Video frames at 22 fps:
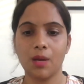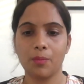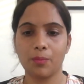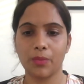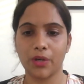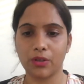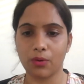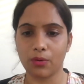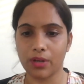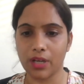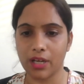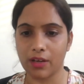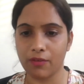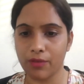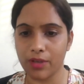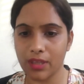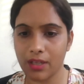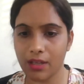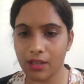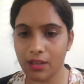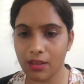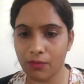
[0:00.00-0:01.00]
But okay,
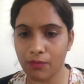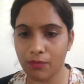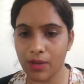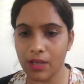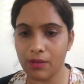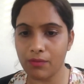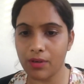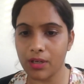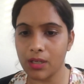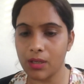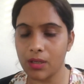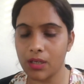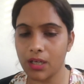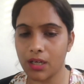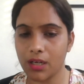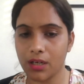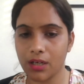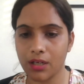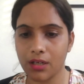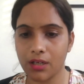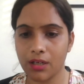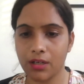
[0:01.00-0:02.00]
with this, we
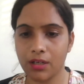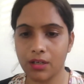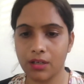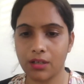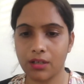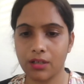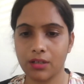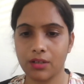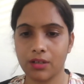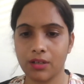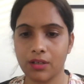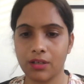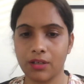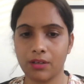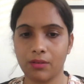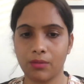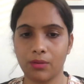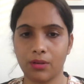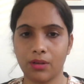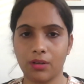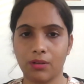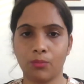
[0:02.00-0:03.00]
will
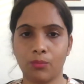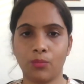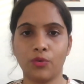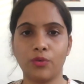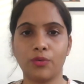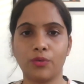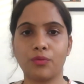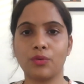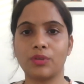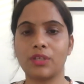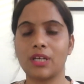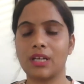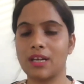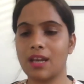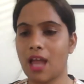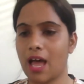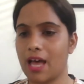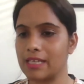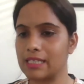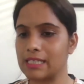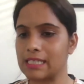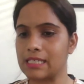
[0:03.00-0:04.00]
move to the
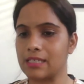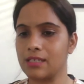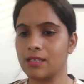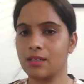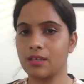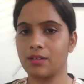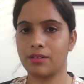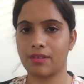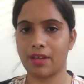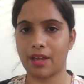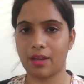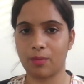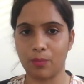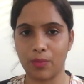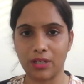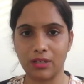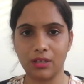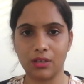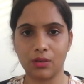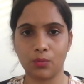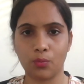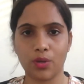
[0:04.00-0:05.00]
last
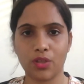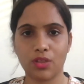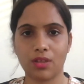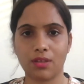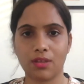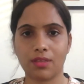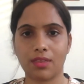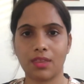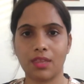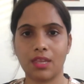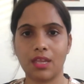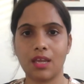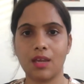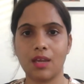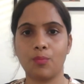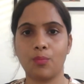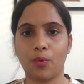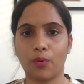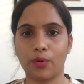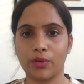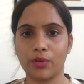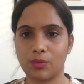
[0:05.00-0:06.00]
segment, which is
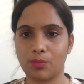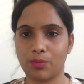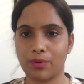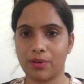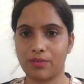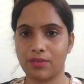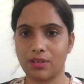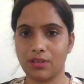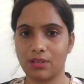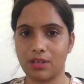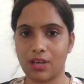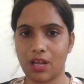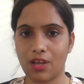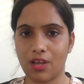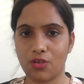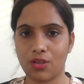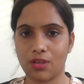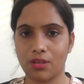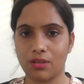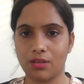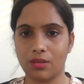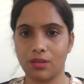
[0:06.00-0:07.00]
the
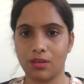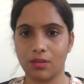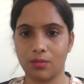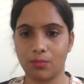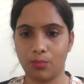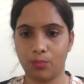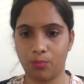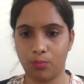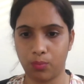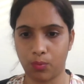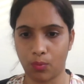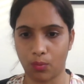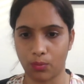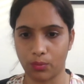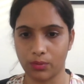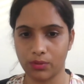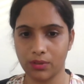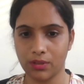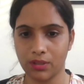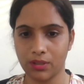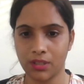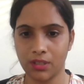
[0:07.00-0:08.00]
post-presentation poll.